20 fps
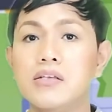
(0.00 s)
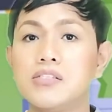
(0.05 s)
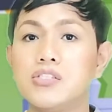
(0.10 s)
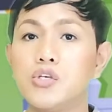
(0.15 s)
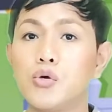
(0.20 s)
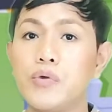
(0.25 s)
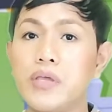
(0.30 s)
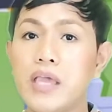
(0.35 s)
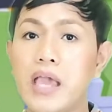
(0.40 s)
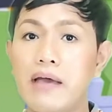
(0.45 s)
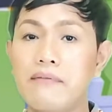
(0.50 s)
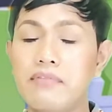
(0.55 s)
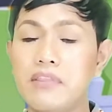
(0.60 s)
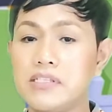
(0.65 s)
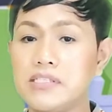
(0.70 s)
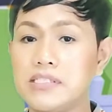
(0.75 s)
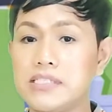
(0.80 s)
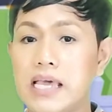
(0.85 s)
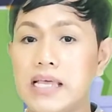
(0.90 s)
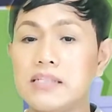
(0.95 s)
So we have
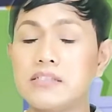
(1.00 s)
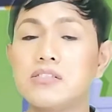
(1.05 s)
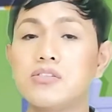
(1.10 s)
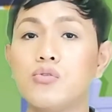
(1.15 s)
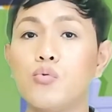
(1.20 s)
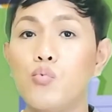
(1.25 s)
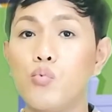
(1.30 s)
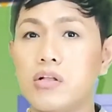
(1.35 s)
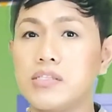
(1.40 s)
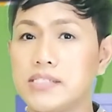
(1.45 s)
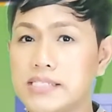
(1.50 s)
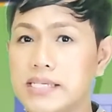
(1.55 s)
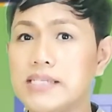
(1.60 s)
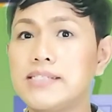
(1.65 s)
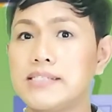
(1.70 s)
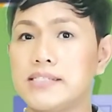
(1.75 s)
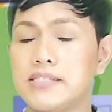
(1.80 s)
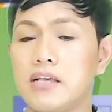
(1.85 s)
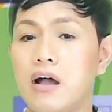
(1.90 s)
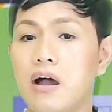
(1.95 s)
the sets
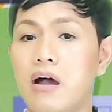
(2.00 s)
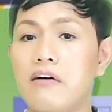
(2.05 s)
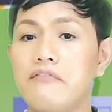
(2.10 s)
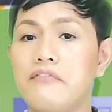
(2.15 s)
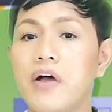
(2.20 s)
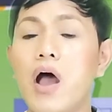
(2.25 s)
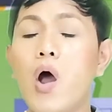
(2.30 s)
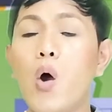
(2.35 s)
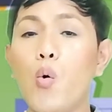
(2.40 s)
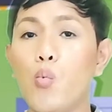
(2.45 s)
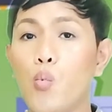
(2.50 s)
consists of